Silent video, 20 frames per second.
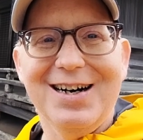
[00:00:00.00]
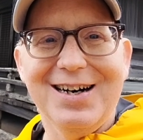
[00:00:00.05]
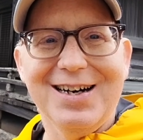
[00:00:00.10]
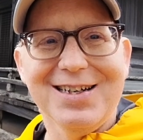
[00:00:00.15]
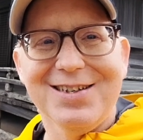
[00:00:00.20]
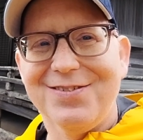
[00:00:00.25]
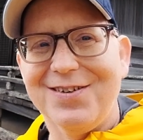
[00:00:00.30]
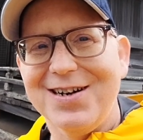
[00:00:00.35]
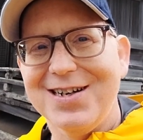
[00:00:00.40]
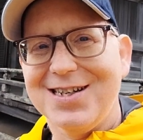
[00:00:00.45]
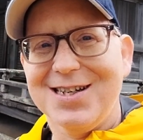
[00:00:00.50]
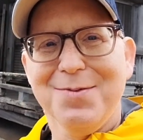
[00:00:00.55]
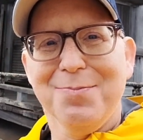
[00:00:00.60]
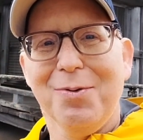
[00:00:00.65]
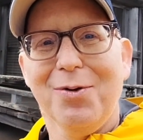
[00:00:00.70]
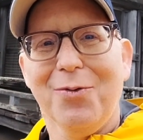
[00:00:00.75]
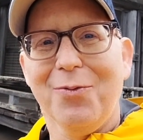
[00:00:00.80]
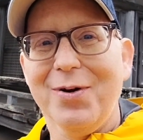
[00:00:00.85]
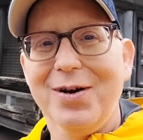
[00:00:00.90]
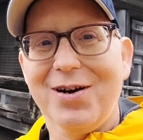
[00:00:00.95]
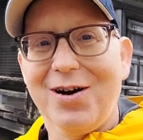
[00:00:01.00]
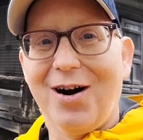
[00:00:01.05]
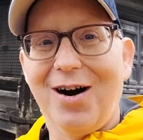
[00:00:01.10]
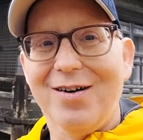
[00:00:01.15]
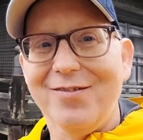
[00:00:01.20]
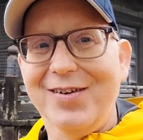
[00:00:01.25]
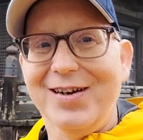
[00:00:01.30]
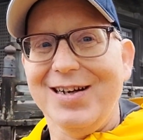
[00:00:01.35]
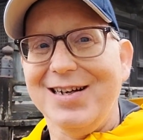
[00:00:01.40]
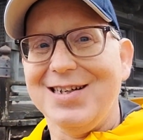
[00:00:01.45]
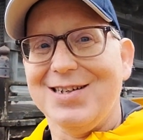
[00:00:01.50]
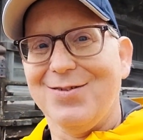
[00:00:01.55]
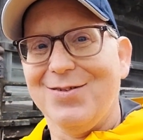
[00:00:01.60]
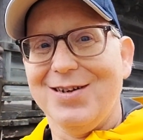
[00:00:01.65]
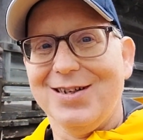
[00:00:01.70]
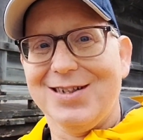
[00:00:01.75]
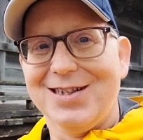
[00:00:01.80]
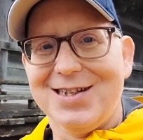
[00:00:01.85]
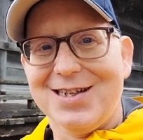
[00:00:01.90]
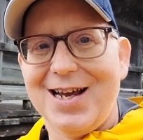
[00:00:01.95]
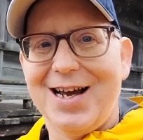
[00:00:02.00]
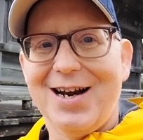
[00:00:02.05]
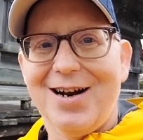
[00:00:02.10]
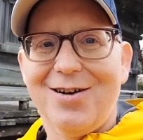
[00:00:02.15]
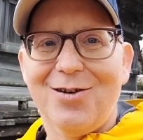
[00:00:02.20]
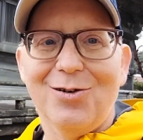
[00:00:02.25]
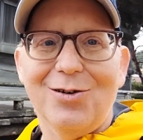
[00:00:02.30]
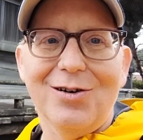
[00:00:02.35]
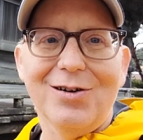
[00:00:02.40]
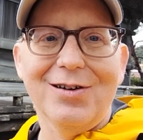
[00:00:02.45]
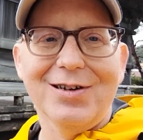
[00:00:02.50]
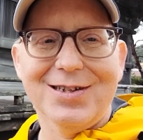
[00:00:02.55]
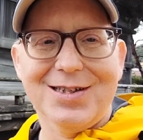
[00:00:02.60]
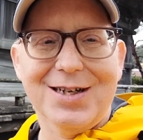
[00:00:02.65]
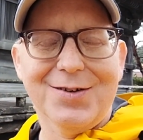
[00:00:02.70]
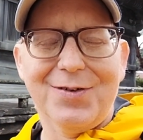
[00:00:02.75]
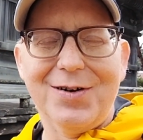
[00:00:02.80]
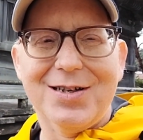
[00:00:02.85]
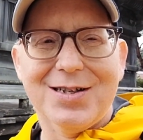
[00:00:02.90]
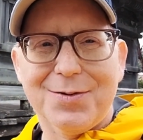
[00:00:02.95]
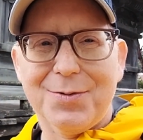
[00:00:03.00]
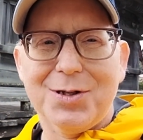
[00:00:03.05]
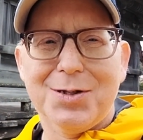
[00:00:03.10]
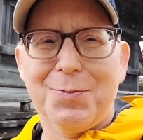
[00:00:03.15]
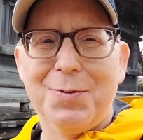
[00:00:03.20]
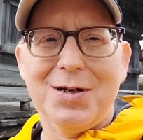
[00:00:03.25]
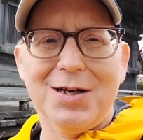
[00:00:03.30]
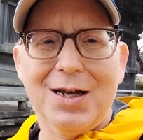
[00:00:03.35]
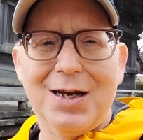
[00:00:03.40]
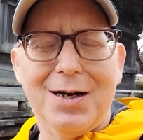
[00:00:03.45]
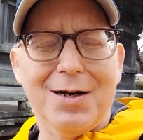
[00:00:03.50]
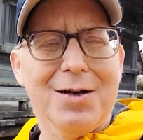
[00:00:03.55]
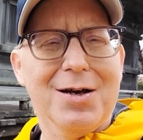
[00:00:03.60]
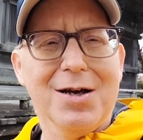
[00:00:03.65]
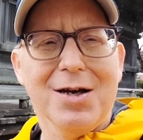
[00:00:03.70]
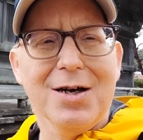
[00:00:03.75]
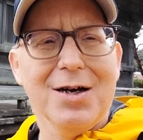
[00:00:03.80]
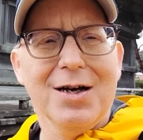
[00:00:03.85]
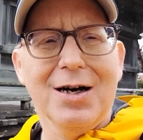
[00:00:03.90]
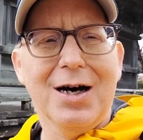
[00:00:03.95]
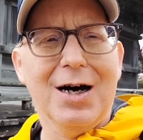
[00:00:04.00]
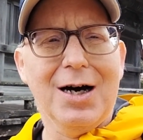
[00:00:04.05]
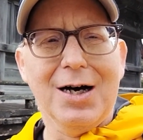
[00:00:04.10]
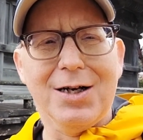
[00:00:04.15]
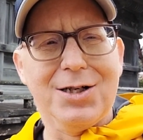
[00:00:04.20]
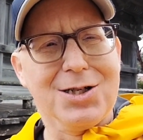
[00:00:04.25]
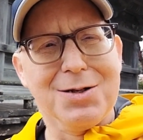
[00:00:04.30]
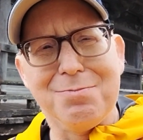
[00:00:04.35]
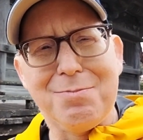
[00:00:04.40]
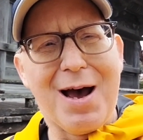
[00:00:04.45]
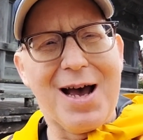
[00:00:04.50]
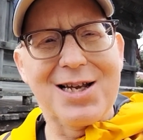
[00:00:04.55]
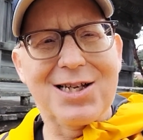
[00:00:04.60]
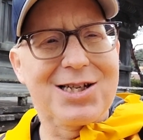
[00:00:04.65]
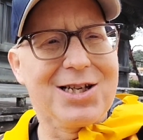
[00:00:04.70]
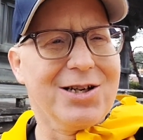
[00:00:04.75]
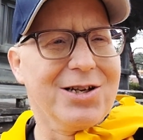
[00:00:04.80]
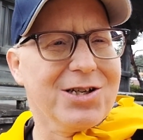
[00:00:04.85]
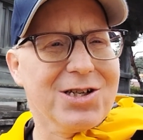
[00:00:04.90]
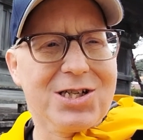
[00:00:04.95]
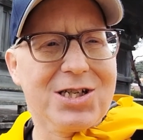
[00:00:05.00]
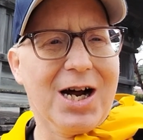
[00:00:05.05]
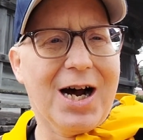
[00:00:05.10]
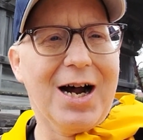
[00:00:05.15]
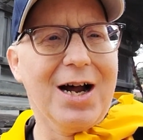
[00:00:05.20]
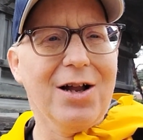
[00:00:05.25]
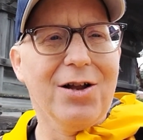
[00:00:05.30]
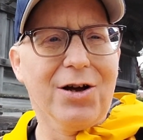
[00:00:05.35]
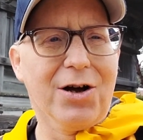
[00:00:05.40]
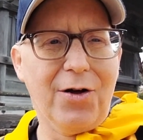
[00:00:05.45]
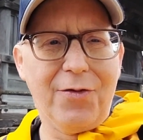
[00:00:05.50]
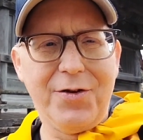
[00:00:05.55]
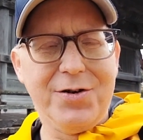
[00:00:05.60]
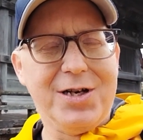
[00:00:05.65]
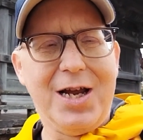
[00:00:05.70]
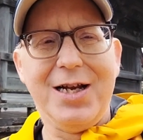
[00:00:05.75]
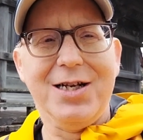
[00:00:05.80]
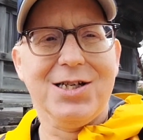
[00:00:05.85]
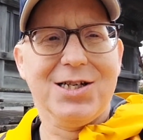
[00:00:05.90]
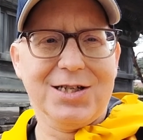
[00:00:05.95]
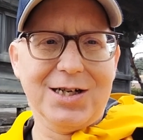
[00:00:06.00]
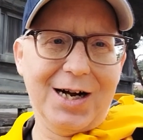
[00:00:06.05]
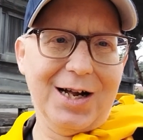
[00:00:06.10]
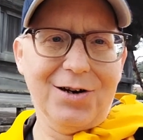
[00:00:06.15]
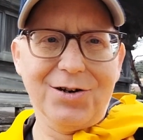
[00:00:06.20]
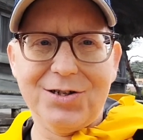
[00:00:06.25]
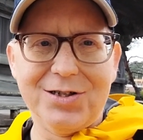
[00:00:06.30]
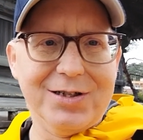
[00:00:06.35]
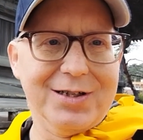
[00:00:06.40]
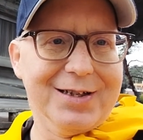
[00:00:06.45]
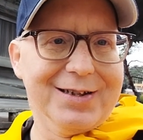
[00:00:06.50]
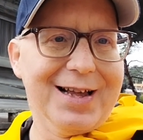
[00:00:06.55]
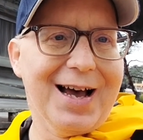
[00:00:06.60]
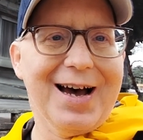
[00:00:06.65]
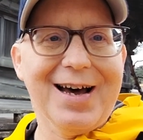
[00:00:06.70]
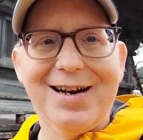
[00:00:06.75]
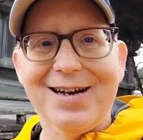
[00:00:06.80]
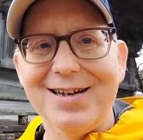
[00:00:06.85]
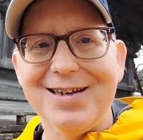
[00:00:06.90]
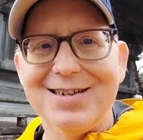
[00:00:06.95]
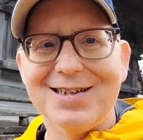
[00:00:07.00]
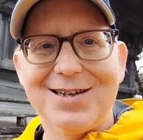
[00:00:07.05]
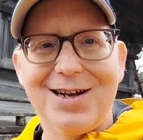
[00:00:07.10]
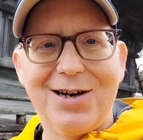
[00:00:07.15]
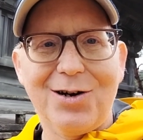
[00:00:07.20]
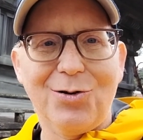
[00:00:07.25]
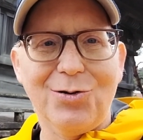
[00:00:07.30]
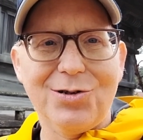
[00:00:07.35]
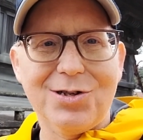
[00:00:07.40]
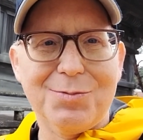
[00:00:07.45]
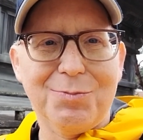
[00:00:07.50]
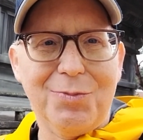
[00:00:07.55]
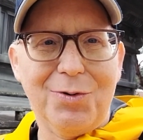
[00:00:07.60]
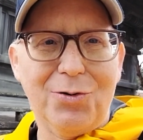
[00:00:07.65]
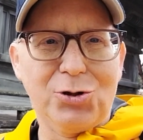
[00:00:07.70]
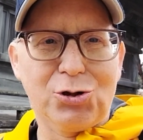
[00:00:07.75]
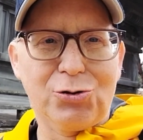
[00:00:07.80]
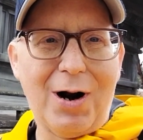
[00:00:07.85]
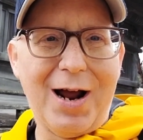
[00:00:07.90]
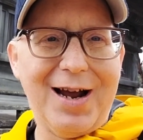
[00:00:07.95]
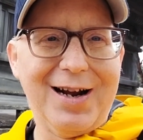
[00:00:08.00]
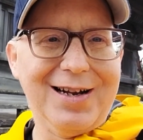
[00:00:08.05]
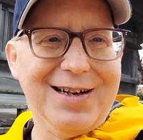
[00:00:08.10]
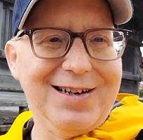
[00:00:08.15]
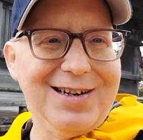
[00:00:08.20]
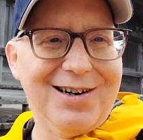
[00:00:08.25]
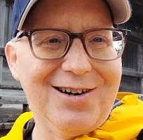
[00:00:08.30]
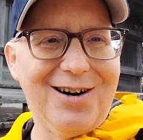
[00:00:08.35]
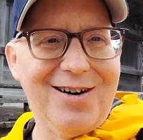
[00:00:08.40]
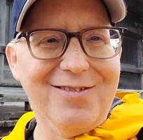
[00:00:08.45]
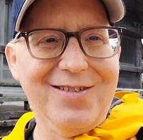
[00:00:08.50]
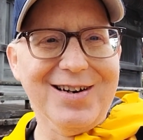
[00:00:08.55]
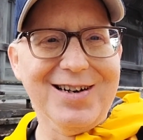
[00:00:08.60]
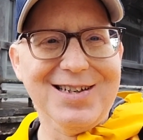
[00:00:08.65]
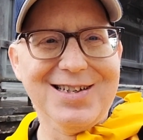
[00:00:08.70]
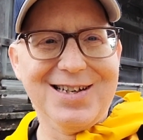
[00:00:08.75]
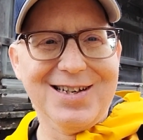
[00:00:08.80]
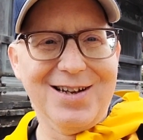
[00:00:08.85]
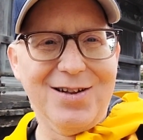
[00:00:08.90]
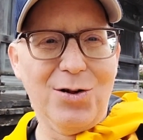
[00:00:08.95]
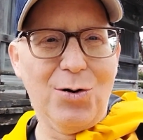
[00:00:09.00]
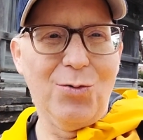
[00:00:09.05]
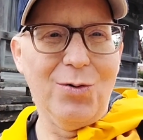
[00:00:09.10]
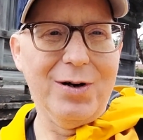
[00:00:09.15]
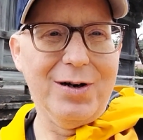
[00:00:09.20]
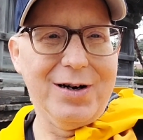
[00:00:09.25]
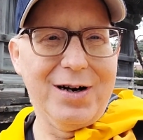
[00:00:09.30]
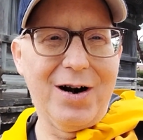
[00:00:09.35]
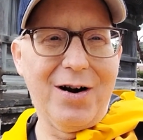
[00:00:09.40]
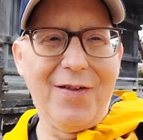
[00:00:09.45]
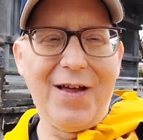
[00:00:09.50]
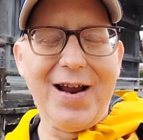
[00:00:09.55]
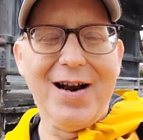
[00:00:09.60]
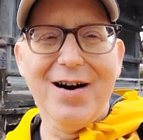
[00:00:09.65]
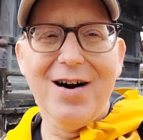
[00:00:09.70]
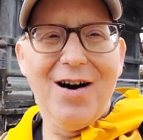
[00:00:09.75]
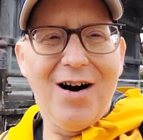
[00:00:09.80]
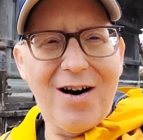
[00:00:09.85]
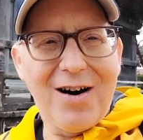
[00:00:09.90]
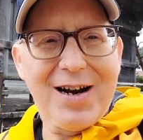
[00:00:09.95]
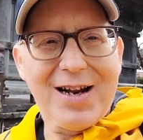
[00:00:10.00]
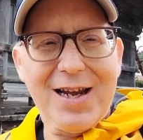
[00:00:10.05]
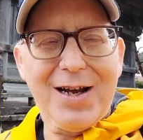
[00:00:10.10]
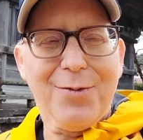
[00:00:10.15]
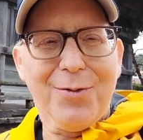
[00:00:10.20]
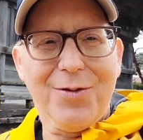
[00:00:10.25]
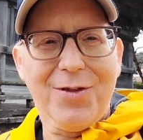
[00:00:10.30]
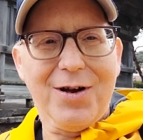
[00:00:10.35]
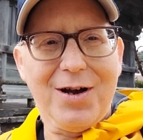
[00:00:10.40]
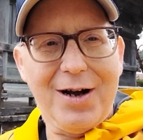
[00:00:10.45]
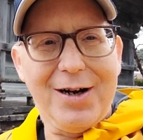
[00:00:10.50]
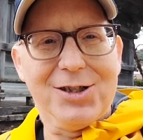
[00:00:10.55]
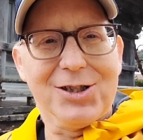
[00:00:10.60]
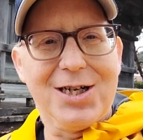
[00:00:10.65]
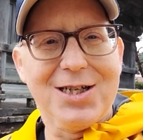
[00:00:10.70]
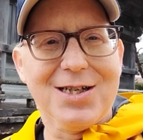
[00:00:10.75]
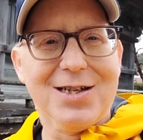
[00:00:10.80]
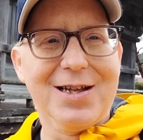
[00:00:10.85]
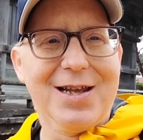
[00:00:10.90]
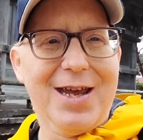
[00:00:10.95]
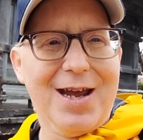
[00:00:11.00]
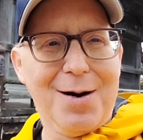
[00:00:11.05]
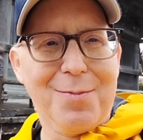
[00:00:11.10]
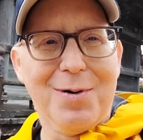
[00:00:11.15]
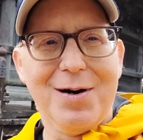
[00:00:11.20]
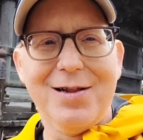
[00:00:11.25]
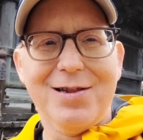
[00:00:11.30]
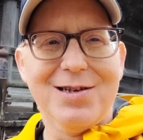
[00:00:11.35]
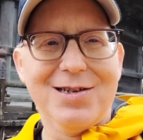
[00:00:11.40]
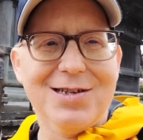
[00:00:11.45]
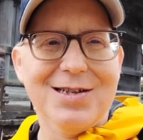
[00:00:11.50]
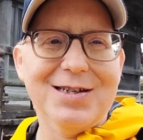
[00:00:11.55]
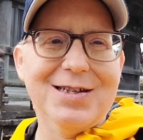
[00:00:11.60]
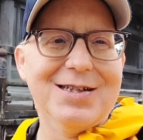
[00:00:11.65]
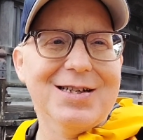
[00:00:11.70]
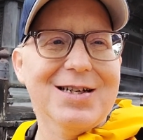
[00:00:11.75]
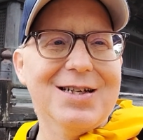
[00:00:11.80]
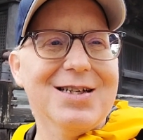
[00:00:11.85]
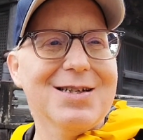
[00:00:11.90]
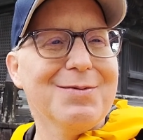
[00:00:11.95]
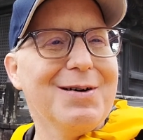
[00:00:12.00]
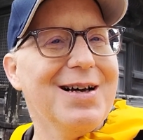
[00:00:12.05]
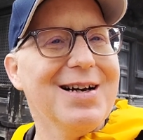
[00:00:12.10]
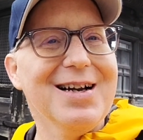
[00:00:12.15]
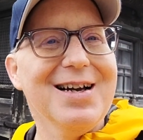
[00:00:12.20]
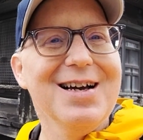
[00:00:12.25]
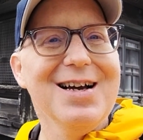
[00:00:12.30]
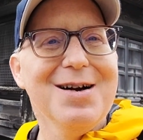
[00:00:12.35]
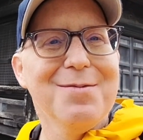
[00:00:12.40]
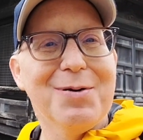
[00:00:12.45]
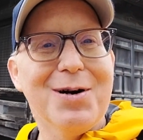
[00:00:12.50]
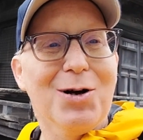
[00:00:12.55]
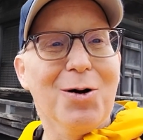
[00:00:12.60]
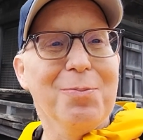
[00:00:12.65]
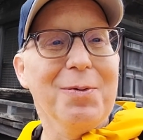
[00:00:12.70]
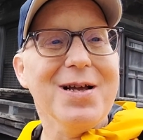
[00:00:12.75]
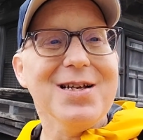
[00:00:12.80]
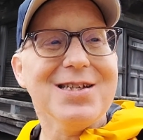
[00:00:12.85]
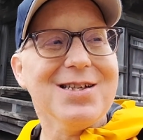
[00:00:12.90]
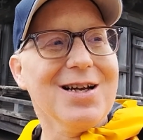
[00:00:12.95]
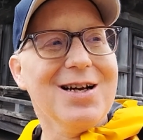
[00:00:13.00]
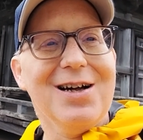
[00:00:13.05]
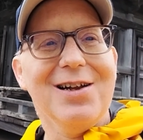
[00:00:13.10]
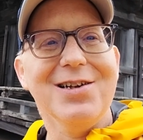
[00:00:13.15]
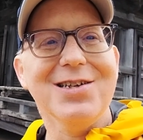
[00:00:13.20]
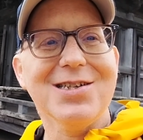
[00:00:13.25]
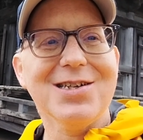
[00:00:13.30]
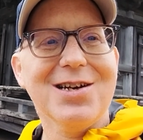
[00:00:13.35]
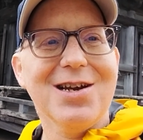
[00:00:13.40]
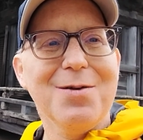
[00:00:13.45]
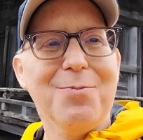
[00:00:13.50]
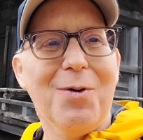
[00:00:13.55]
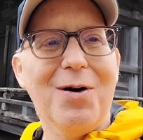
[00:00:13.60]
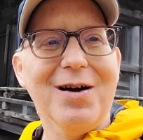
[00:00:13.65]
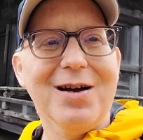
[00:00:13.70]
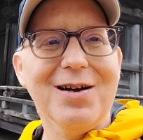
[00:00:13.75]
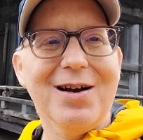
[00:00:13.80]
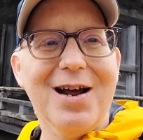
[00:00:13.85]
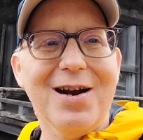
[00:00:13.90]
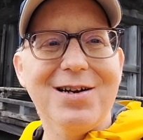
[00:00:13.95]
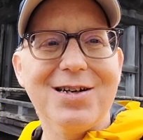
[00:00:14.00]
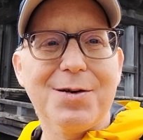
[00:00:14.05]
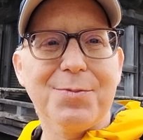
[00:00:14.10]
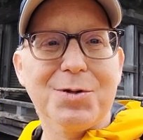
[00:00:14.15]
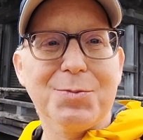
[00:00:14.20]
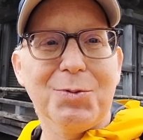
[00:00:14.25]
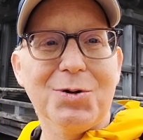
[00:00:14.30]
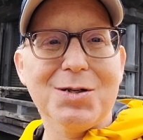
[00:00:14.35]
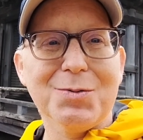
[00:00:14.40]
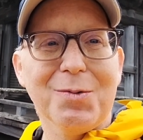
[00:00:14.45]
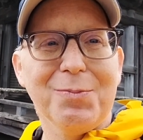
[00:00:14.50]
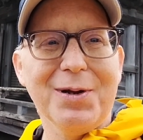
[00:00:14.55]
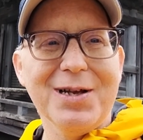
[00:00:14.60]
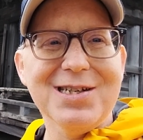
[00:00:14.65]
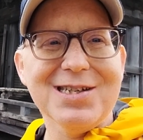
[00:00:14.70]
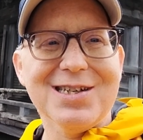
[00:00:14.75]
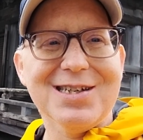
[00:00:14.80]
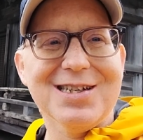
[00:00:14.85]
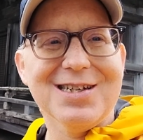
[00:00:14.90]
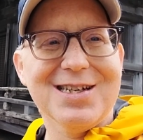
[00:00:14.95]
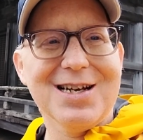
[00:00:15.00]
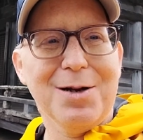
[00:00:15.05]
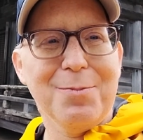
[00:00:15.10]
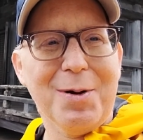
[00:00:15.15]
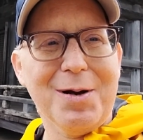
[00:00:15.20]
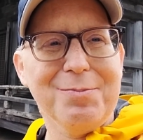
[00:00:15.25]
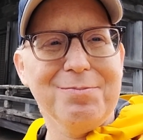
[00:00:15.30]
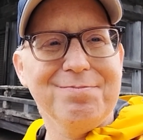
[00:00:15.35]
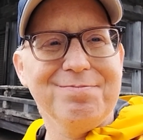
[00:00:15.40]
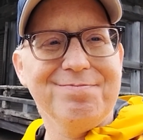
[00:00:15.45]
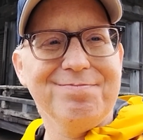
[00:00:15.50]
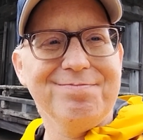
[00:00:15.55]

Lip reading: some photos of. Pretty cool, very historic place. It's very simple wood carvings, which is kind of cool. It's different. It's supposed to be some masculine style, called the date style or something like that. It's kind of cool, some little dragon carvings in the wood and all that. Hard to get with the contrast of the camera at